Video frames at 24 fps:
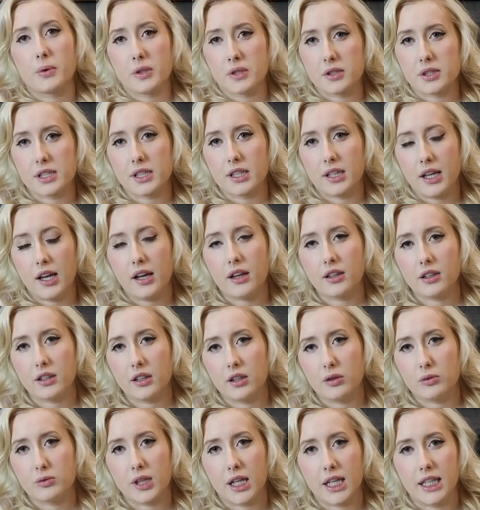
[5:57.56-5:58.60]

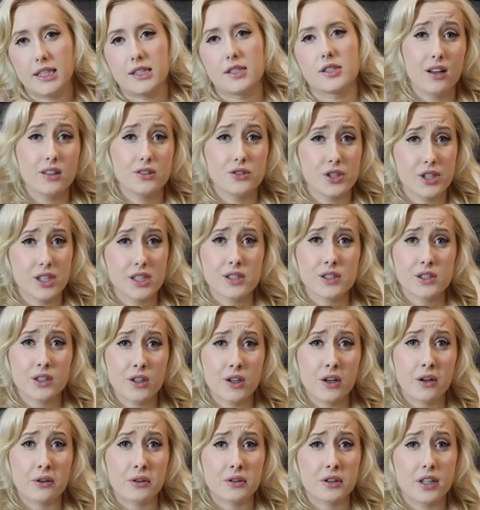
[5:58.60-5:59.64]
Personality wise, just
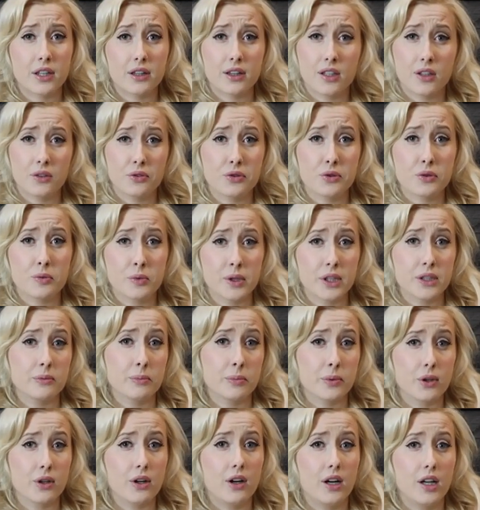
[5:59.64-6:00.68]
know that if you went
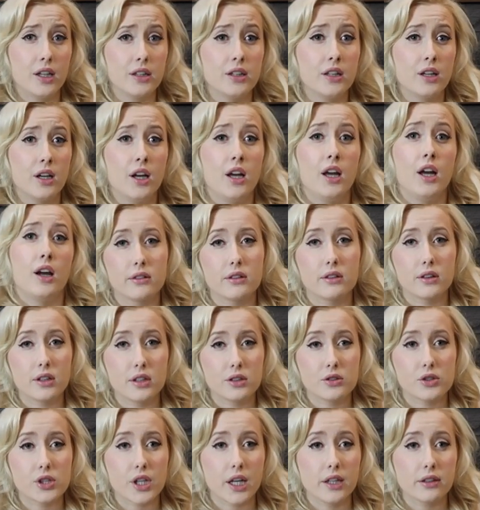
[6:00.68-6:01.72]
blonde,
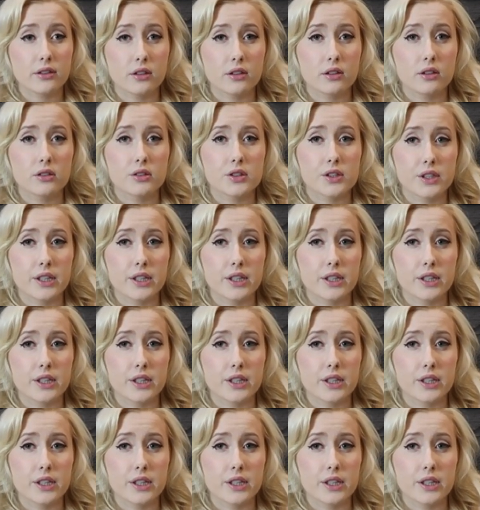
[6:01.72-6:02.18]
the general